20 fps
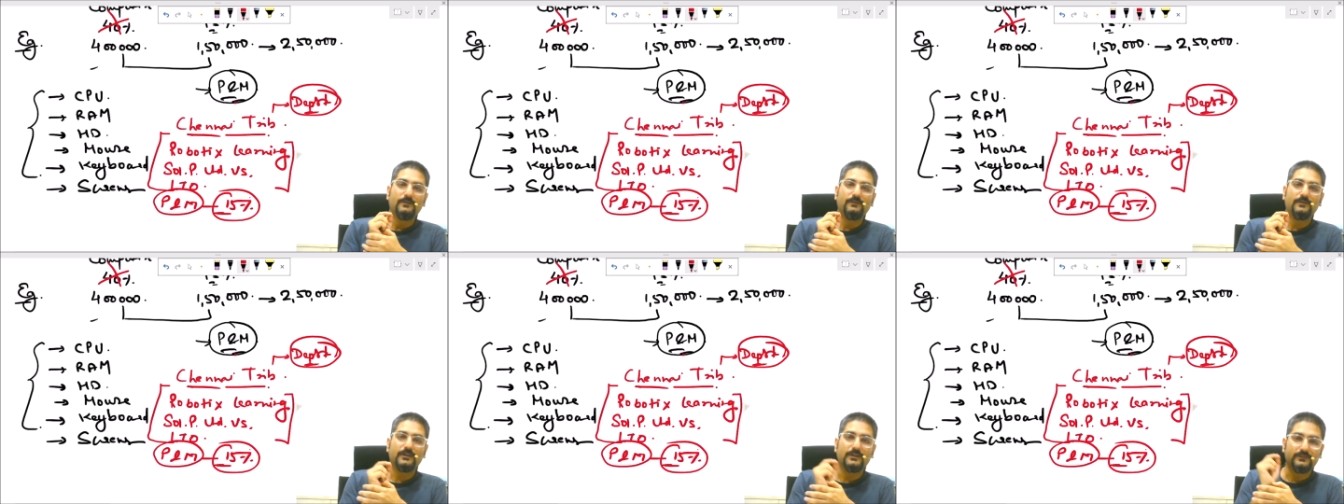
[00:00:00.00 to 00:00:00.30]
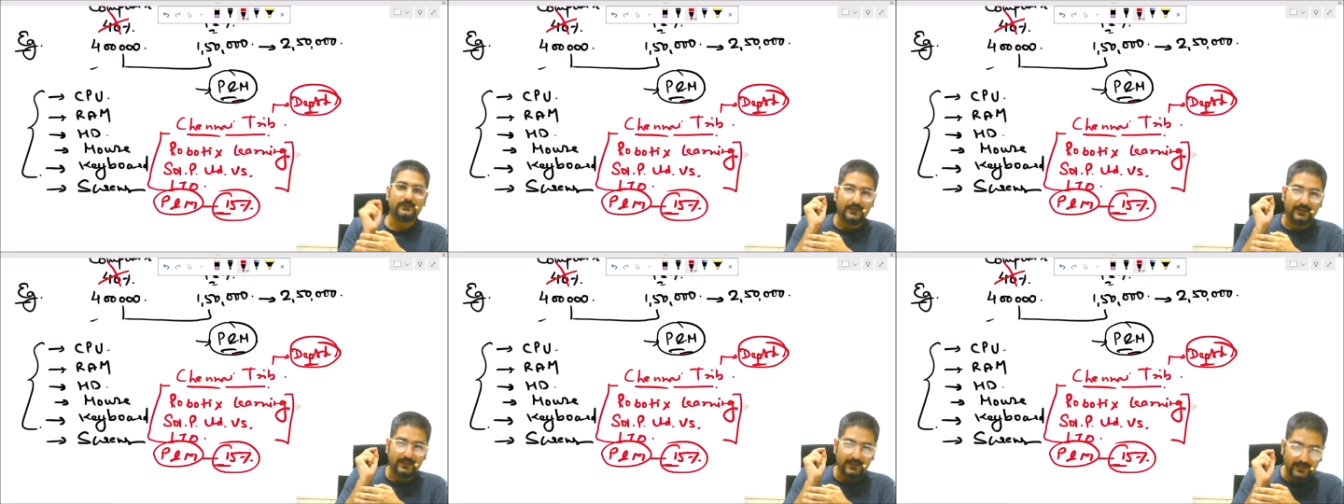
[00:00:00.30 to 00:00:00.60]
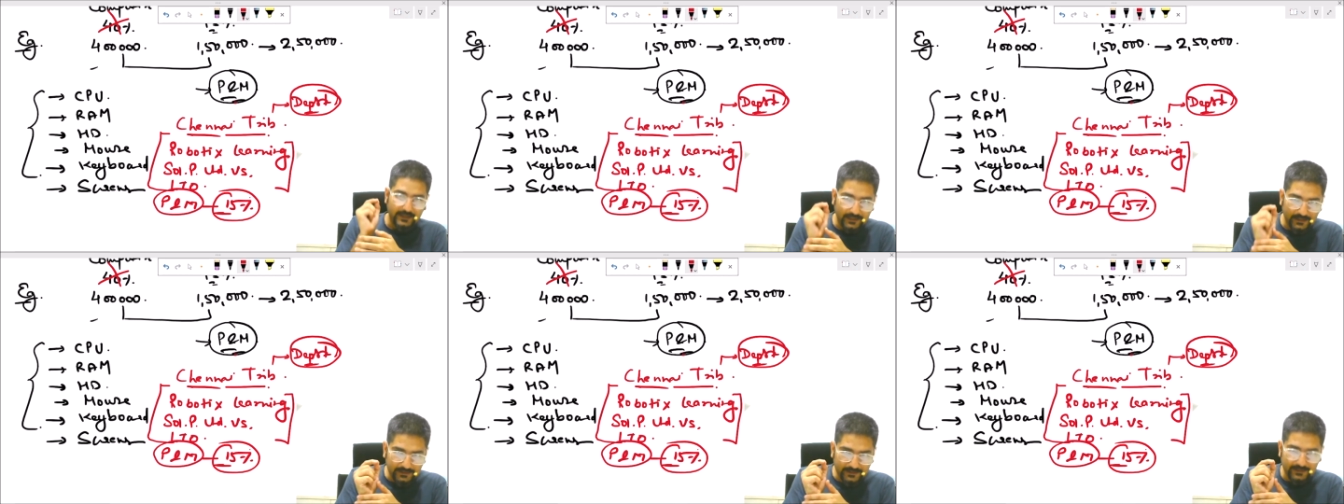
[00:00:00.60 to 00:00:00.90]
one of the
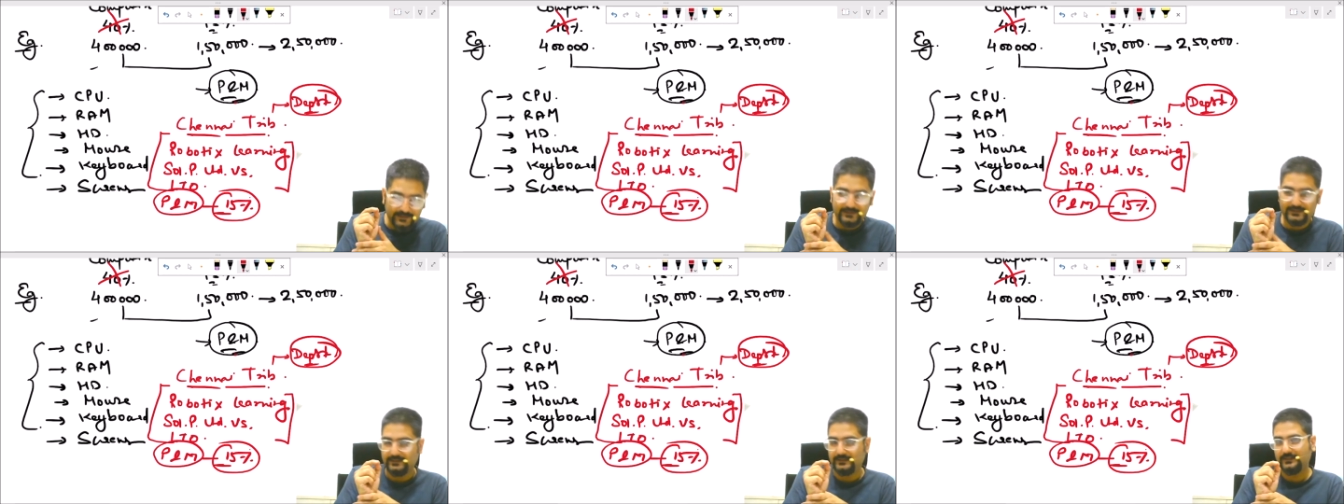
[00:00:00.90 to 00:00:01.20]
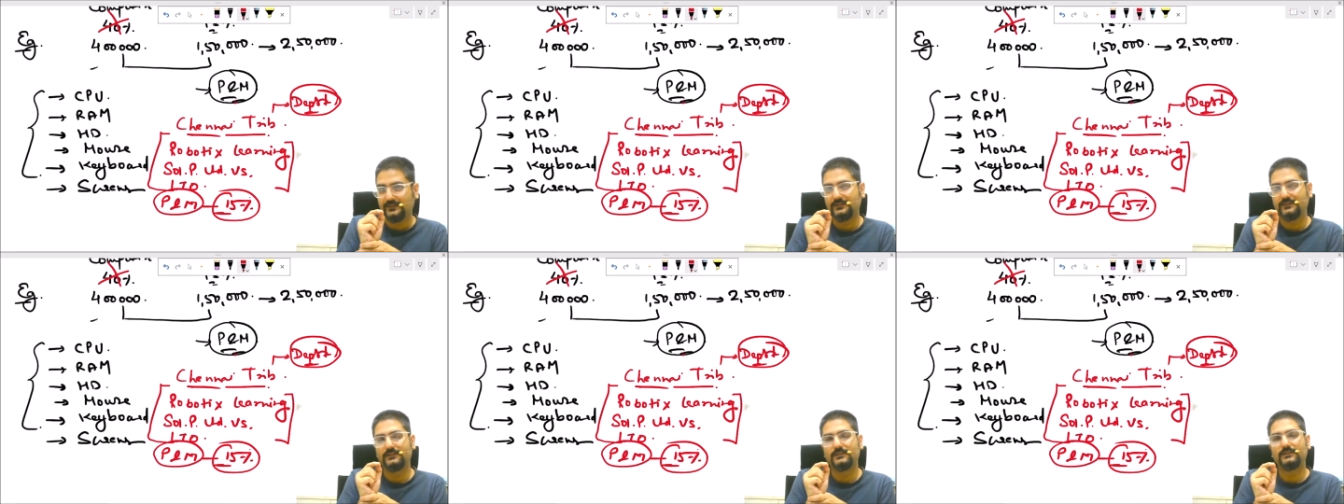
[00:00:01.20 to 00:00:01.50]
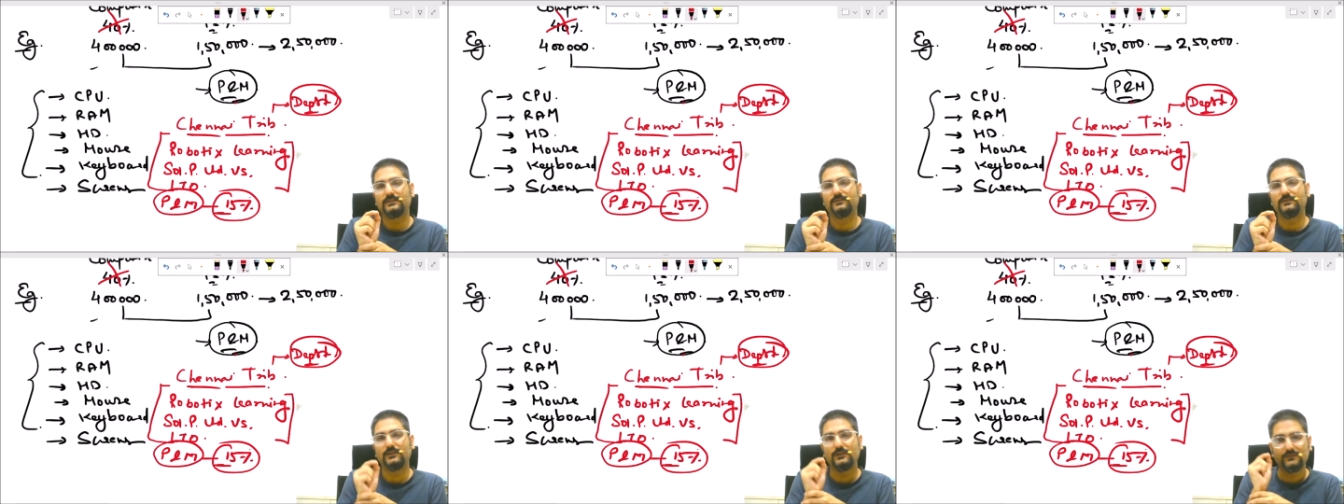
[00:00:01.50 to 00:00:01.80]
latest
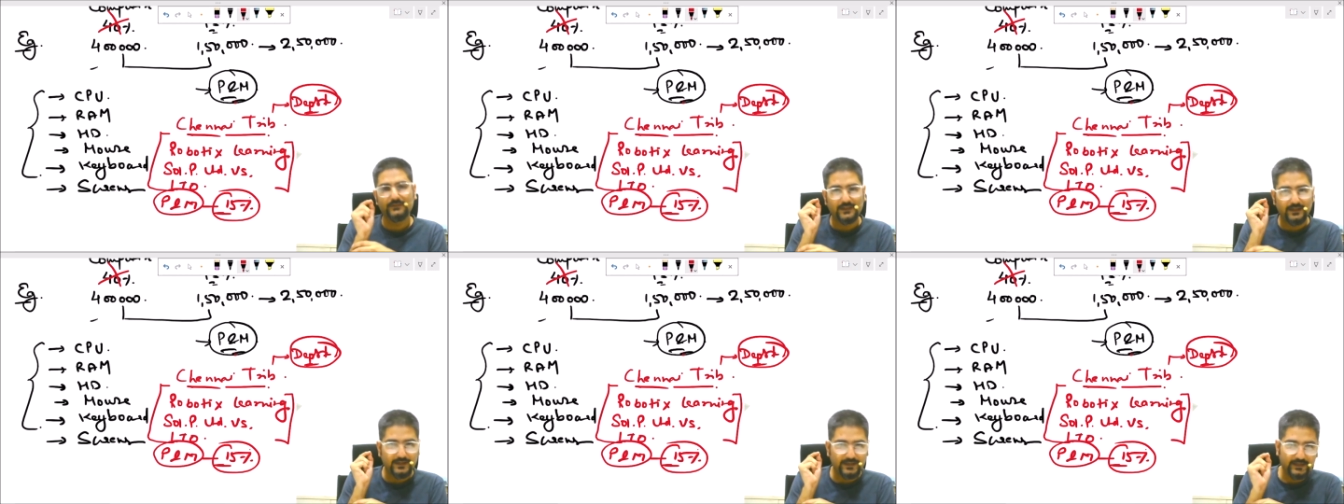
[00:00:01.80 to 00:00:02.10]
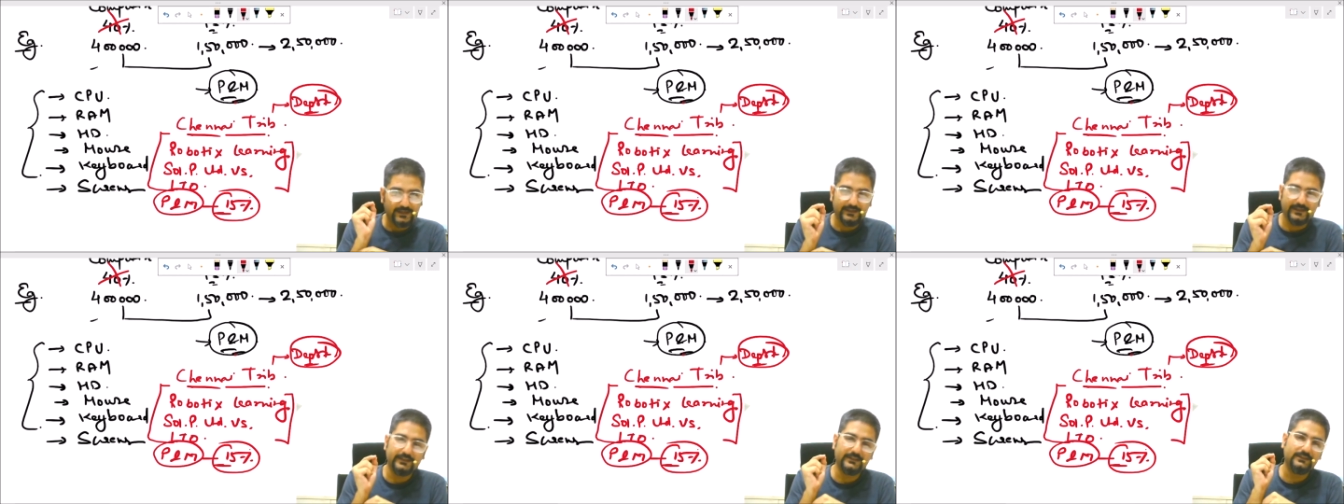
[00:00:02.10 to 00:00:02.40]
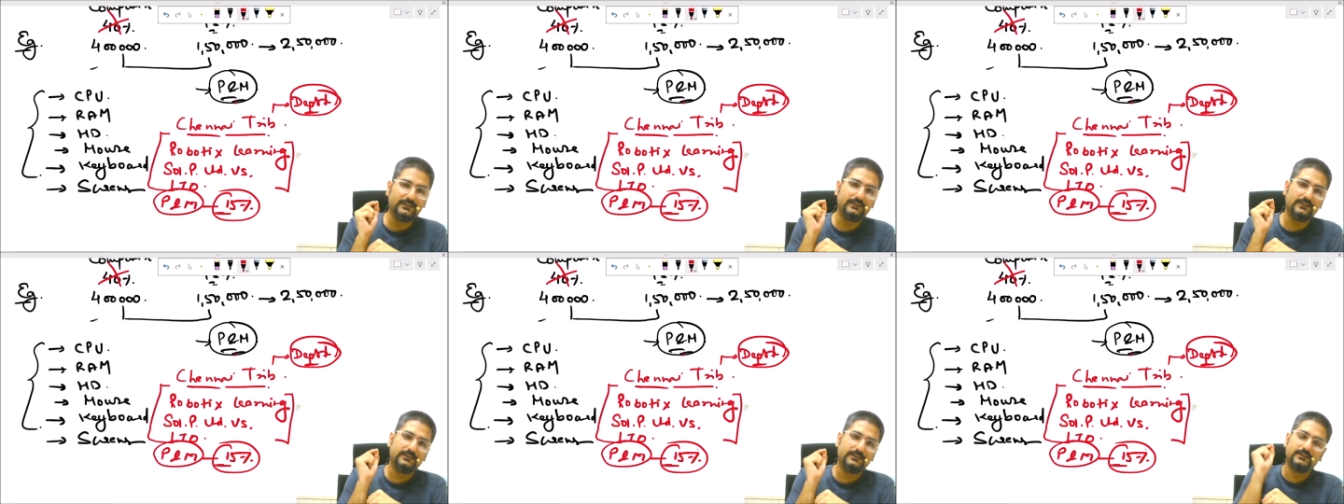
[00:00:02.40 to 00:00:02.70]
one of the
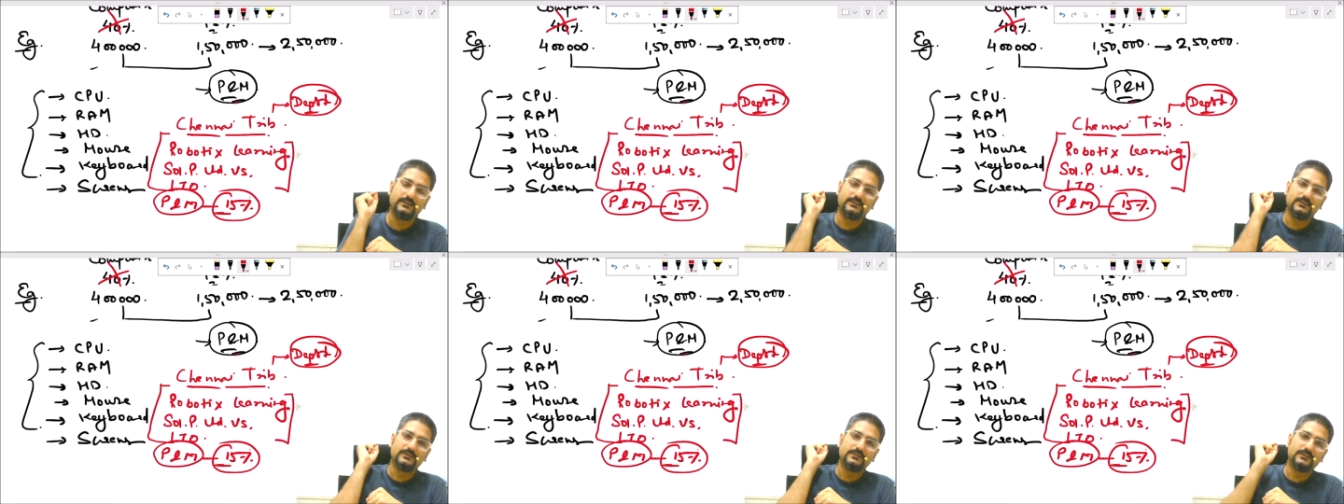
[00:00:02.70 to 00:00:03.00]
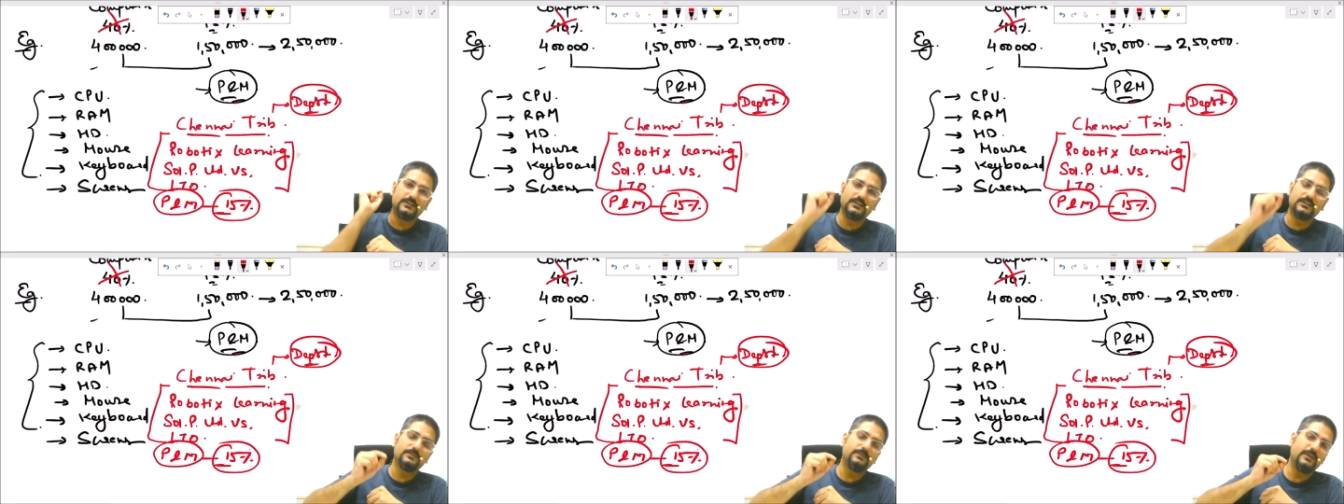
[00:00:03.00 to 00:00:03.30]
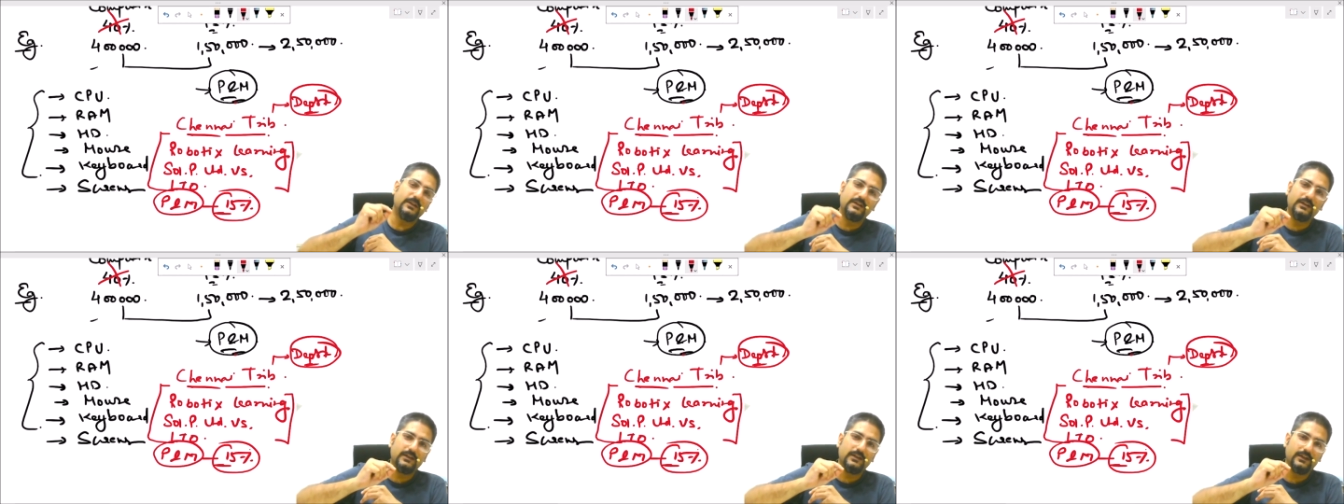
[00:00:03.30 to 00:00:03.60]
latest
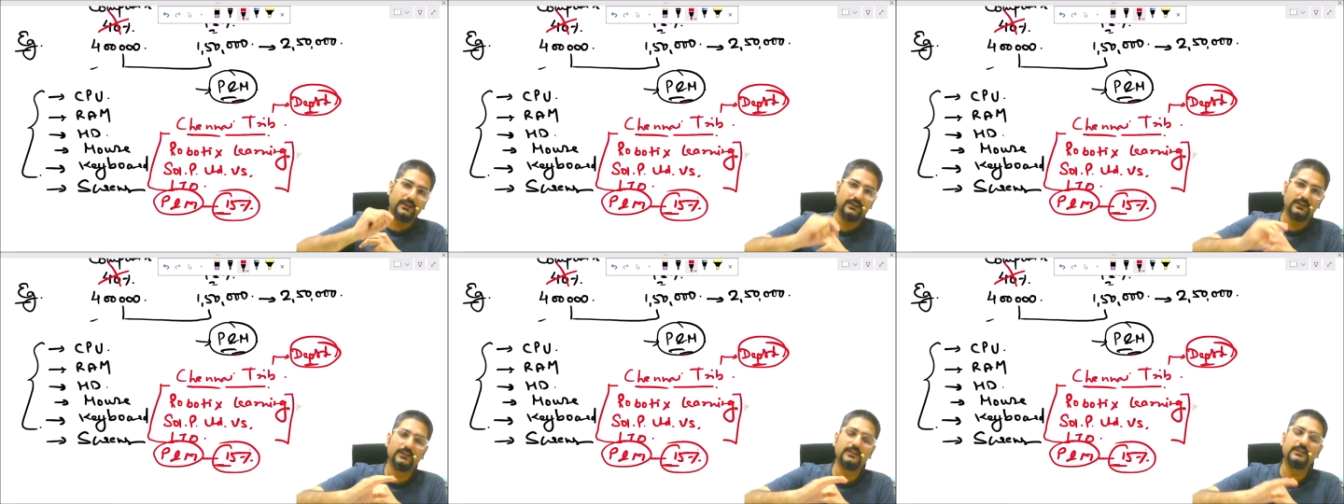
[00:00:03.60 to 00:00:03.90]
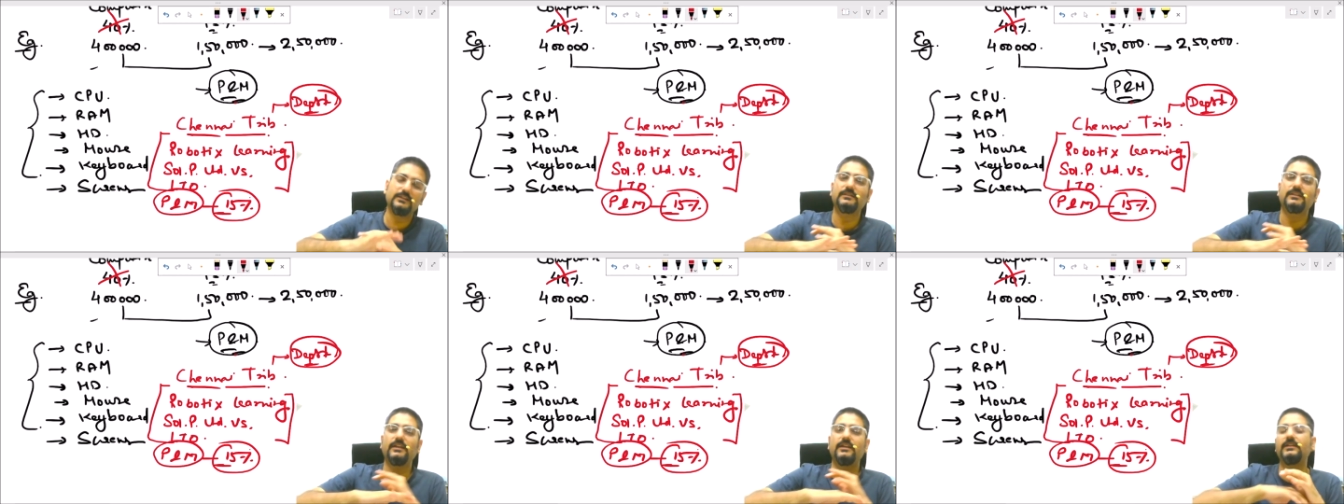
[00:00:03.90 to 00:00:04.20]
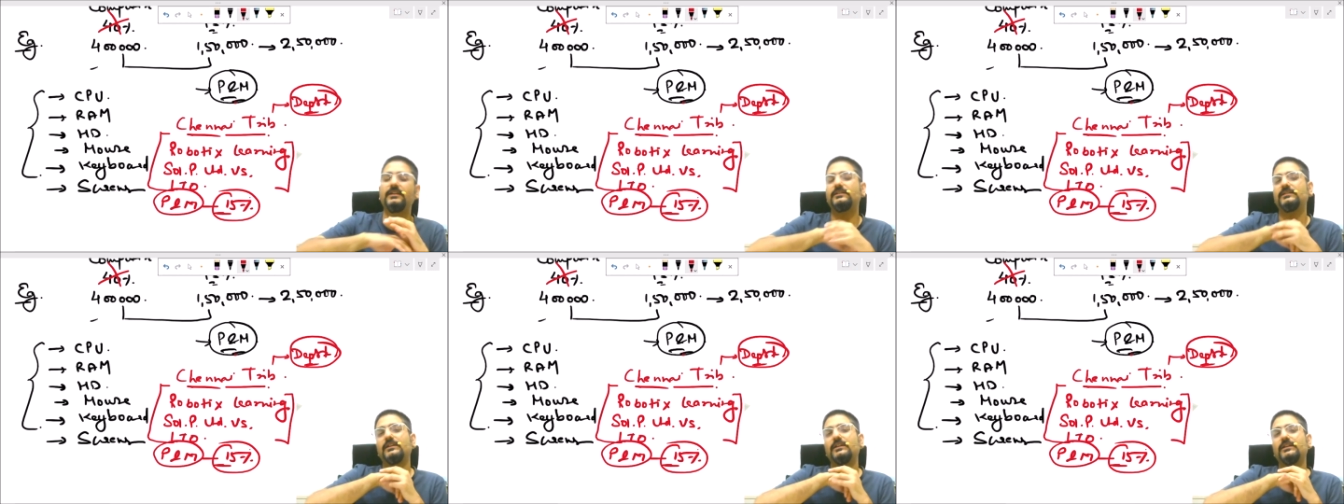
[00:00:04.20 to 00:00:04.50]
judgment in this
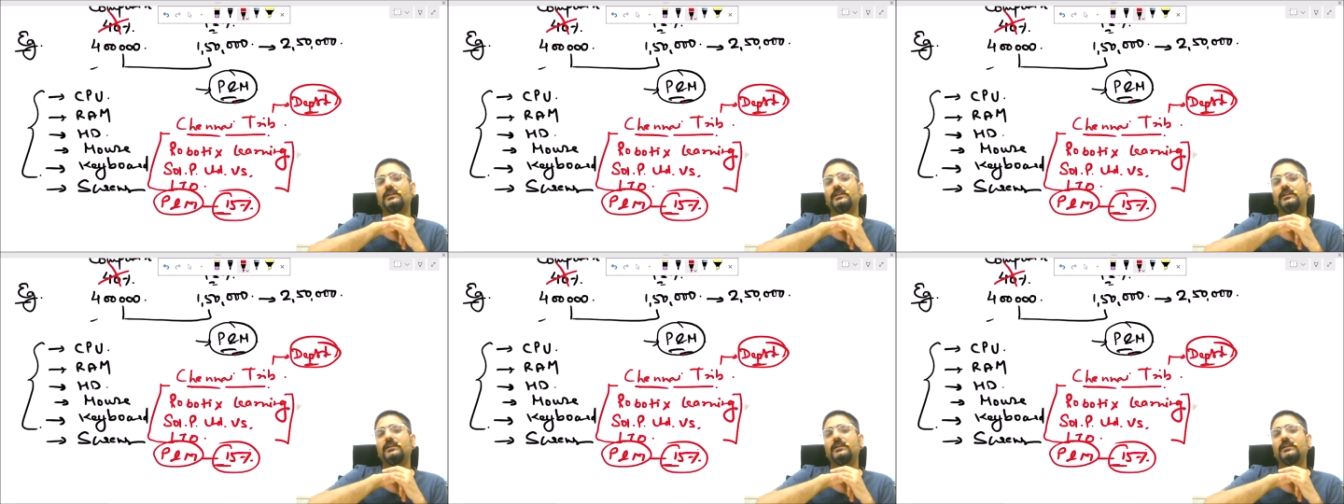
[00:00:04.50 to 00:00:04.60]
case.